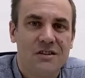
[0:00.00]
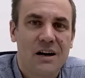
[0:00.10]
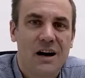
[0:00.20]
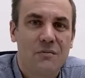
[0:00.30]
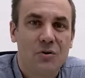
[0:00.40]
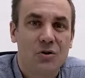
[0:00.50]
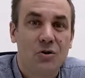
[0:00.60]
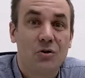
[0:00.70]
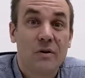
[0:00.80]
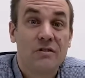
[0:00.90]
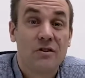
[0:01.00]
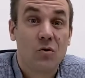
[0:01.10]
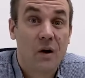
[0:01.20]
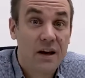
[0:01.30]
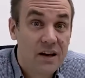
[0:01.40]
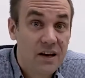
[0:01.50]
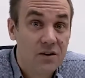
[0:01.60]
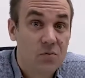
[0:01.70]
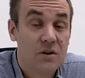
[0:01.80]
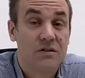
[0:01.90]
I'm your resident wine
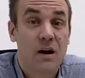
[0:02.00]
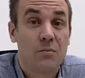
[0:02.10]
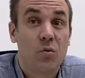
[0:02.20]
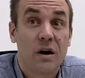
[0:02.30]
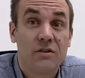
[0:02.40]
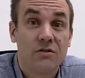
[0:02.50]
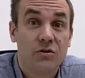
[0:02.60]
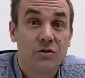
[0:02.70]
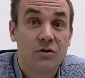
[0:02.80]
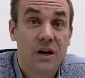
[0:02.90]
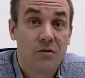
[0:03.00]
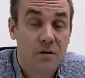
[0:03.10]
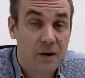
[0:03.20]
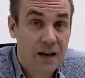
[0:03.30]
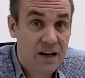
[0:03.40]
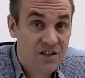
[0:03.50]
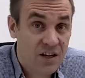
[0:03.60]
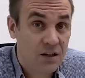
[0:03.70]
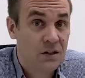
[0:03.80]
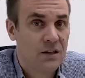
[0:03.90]
geek with Other Wine Studio here in
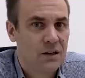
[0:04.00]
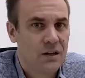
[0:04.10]
Malaysia,